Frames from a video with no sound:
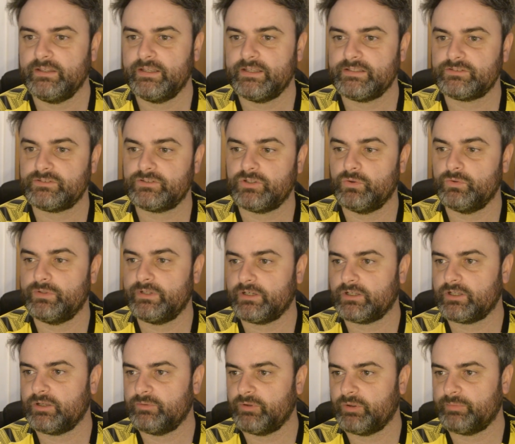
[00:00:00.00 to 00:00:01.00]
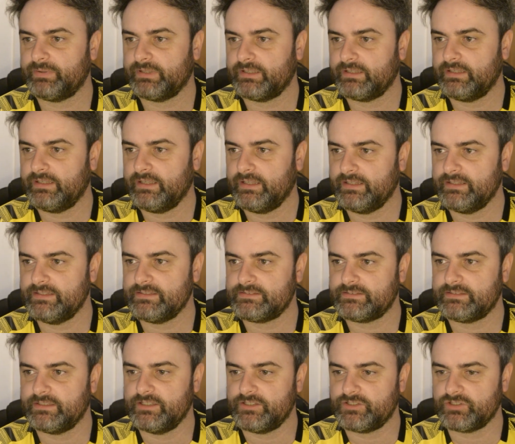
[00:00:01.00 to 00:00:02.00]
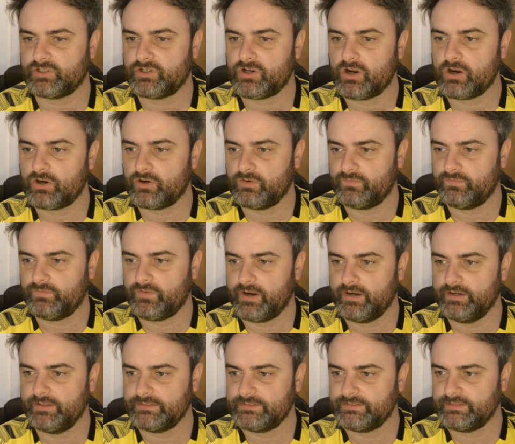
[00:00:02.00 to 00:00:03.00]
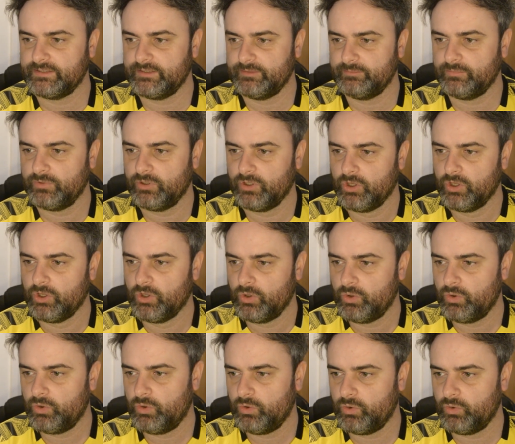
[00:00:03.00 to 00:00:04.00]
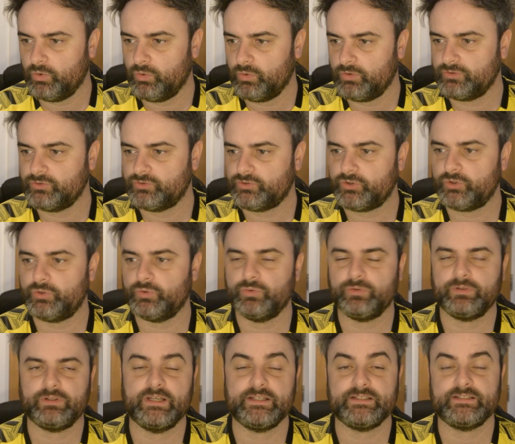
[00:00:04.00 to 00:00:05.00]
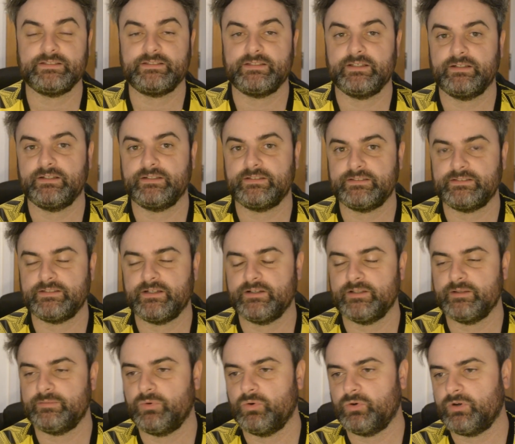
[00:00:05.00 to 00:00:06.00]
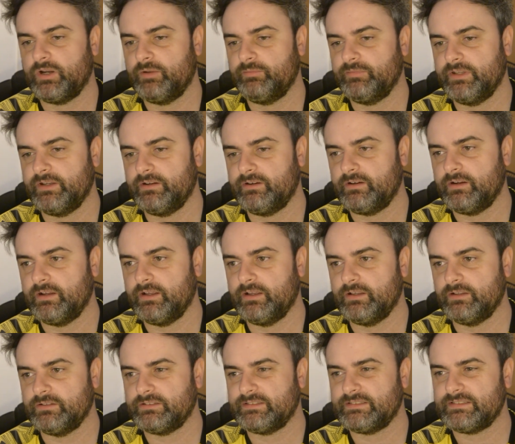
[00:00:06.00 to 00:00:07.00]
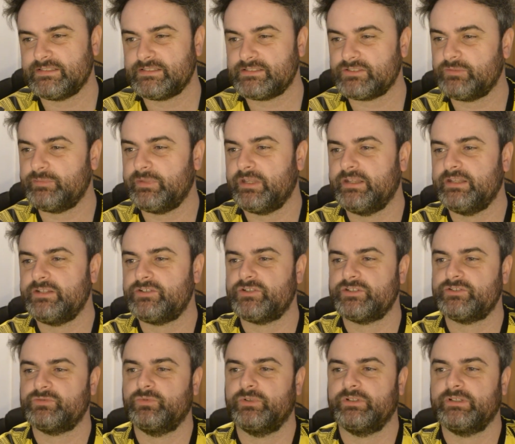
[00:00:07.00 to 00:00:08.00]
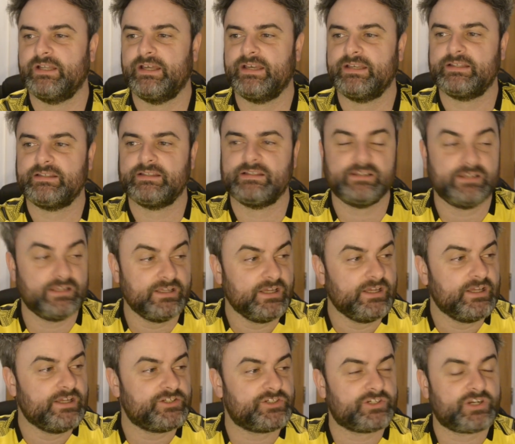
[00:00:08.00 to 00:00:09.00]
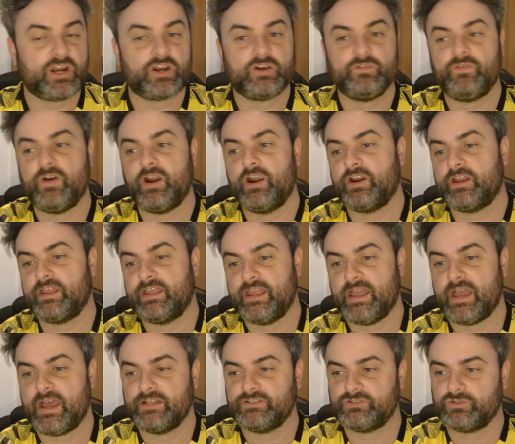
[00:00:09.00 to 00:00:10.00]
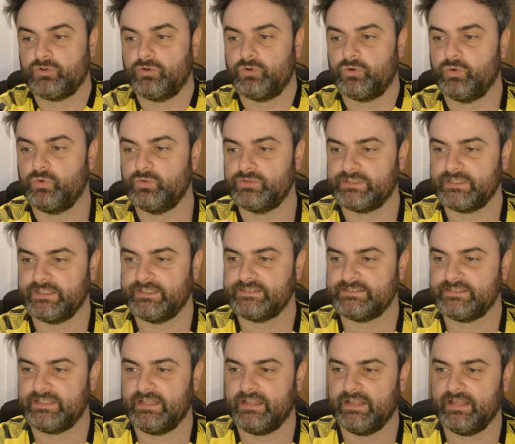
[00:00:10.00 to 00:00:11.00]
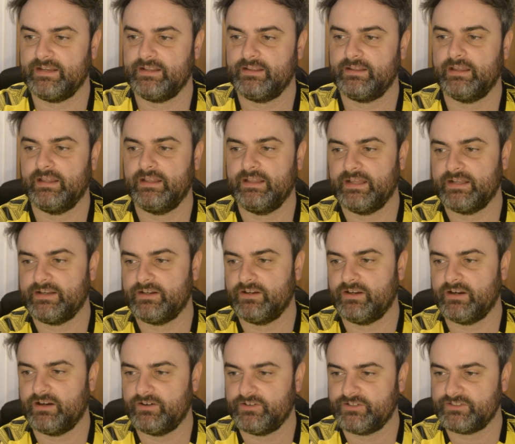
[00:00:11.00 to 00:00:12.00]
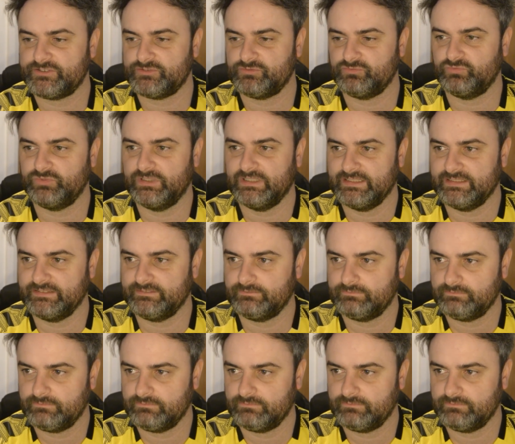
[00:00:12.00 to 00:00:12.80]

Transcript: So they're coming up against a Chicago Fire team who drew, as I said at the start of the program there. This is going to be an interesting one. I think Chicago Fire can score goals against Atlanta. Atlanta aren't really